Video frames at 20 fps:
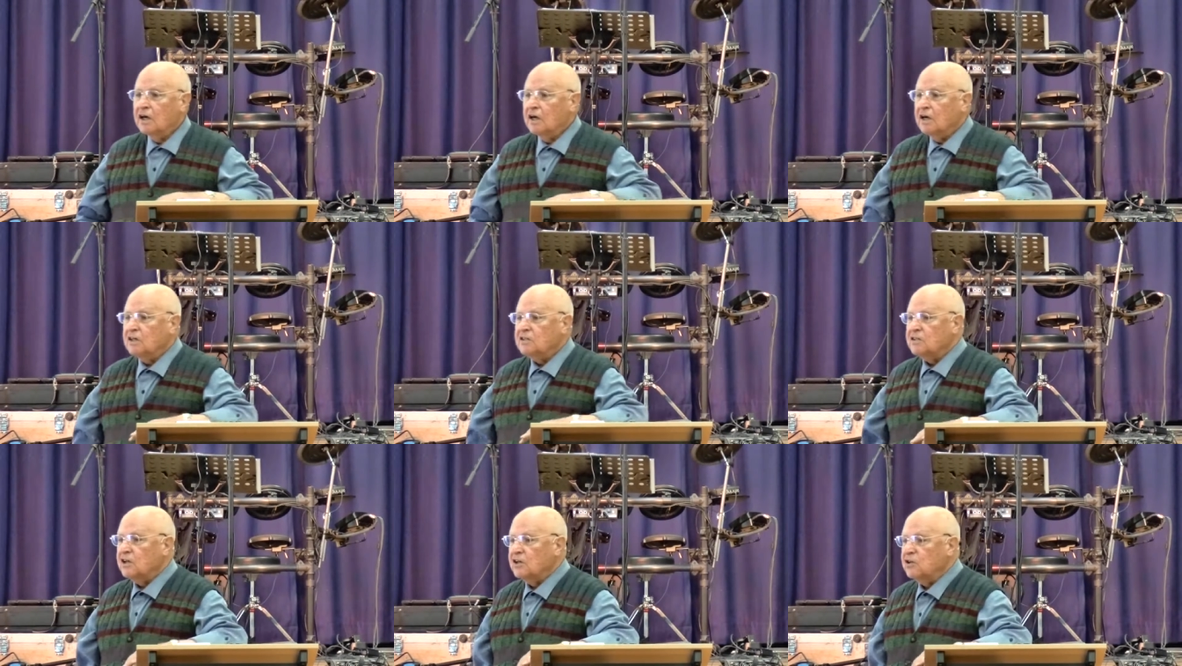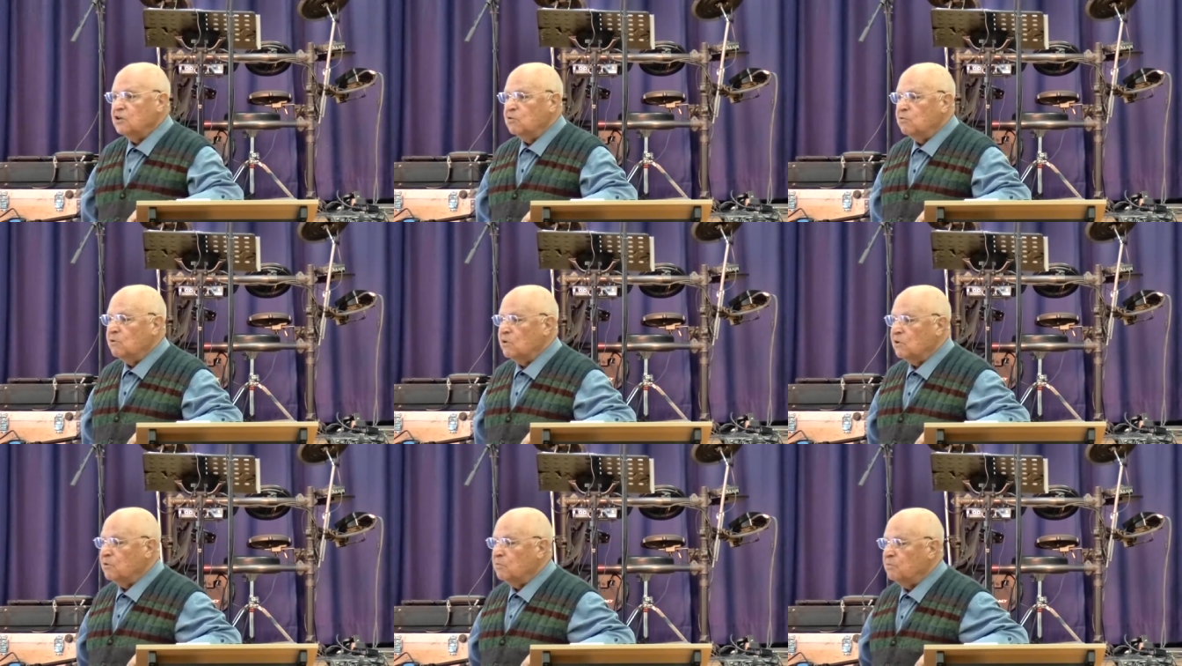He said, You
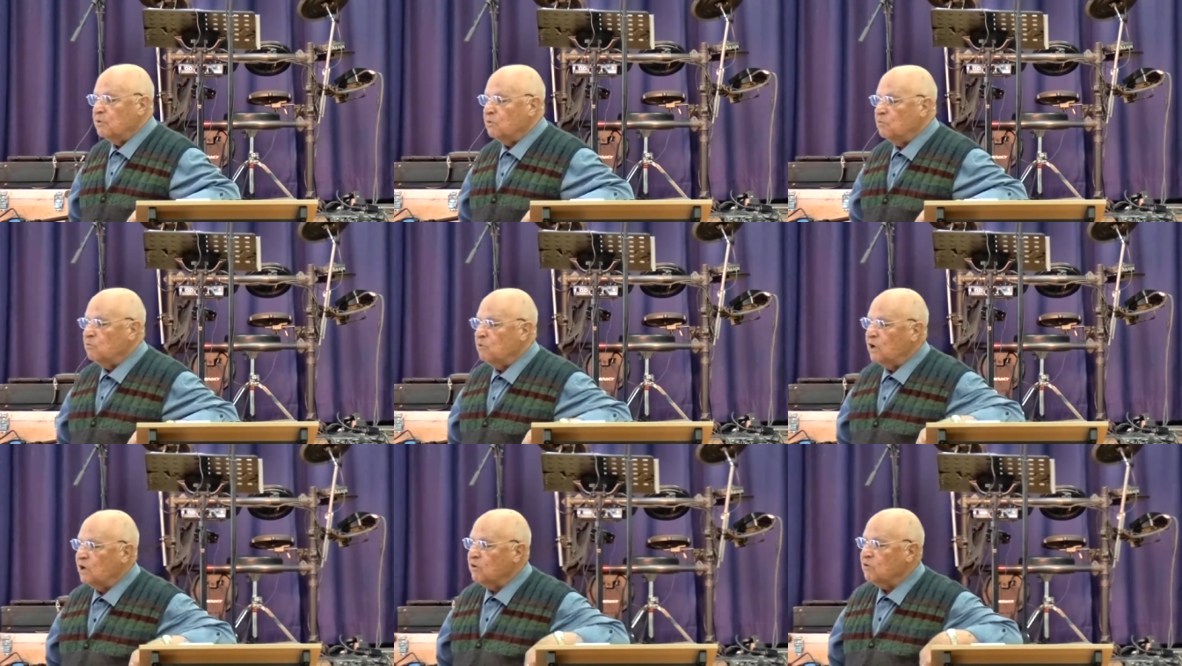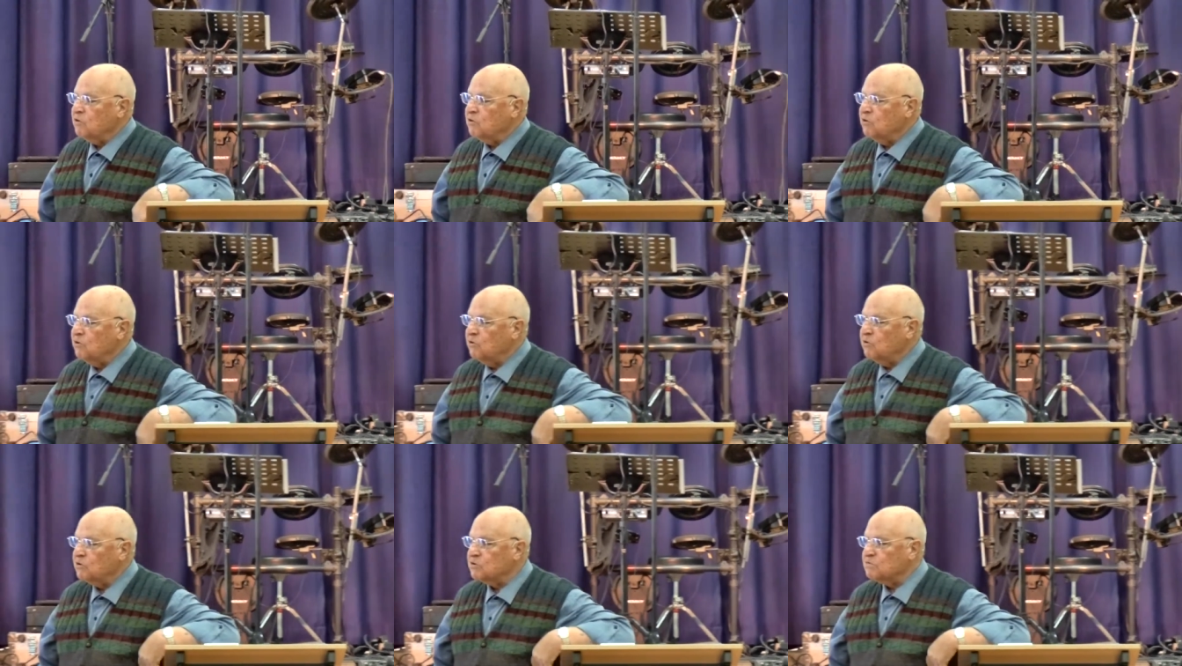want to be one of
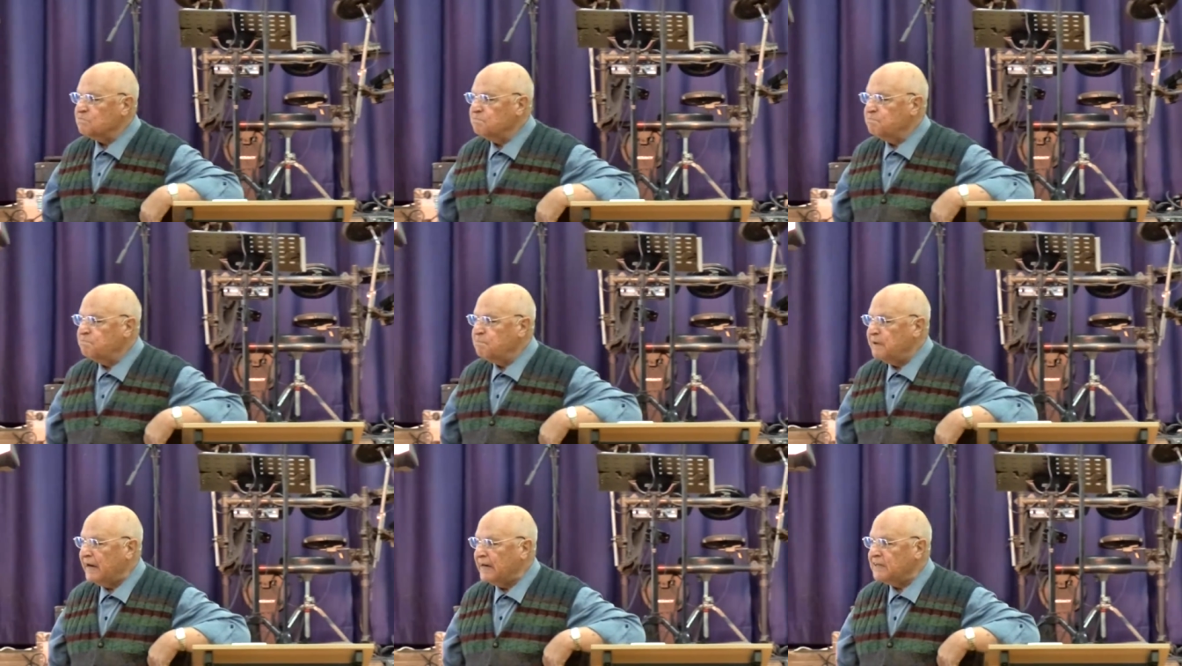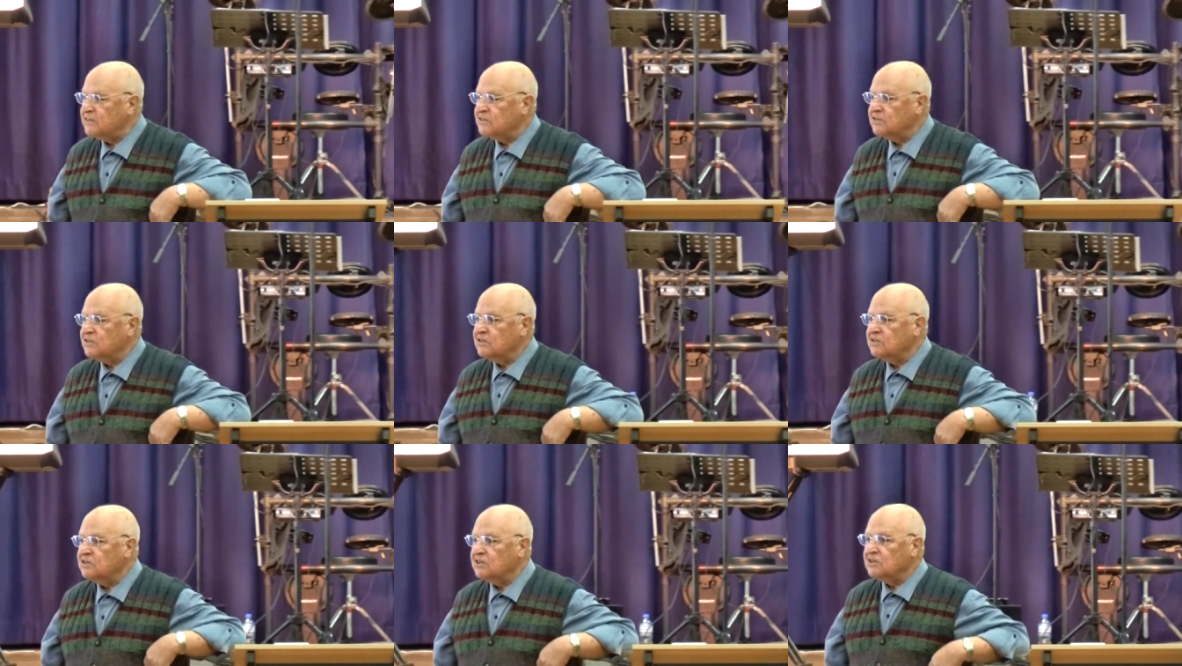those
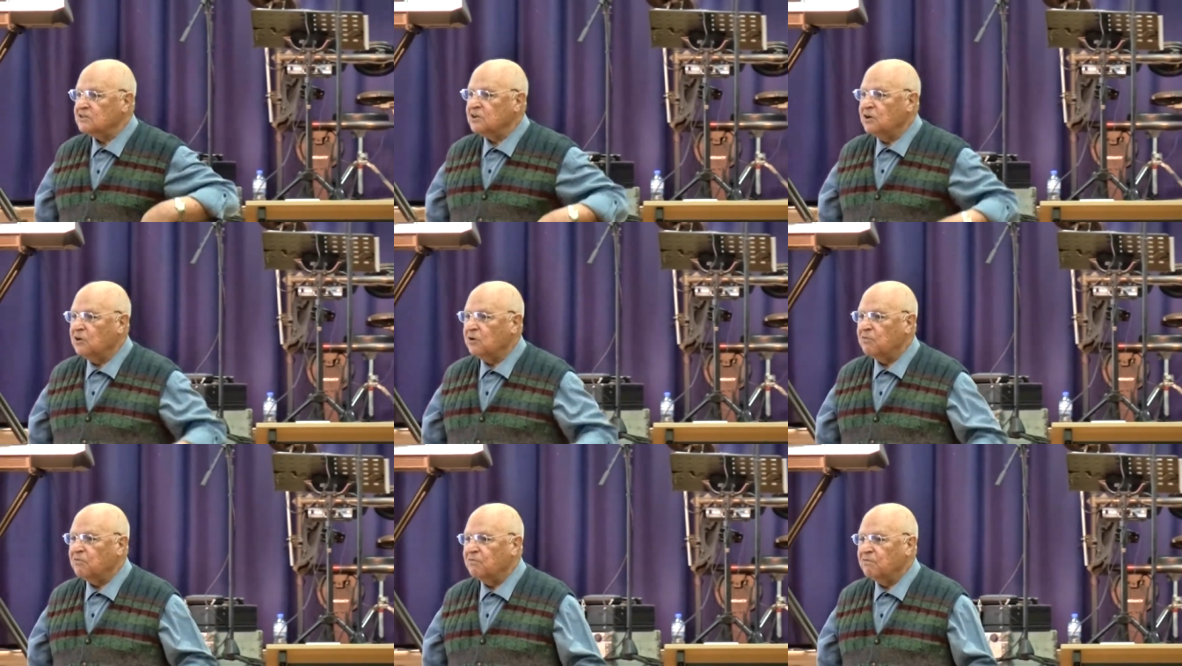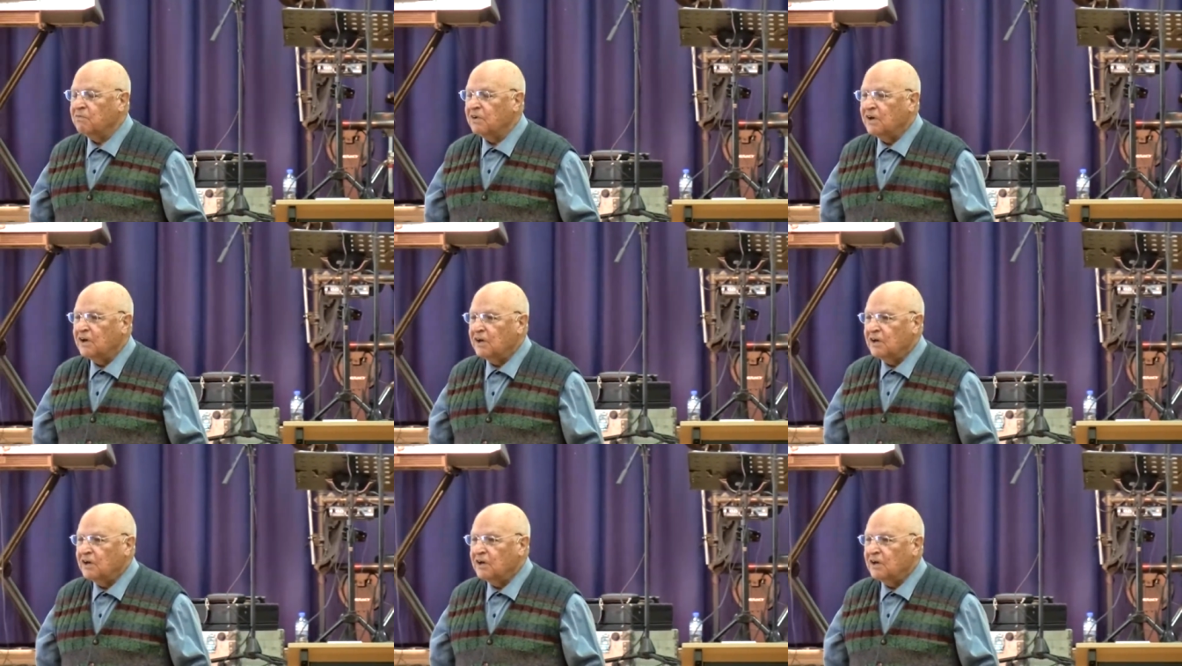pastors that go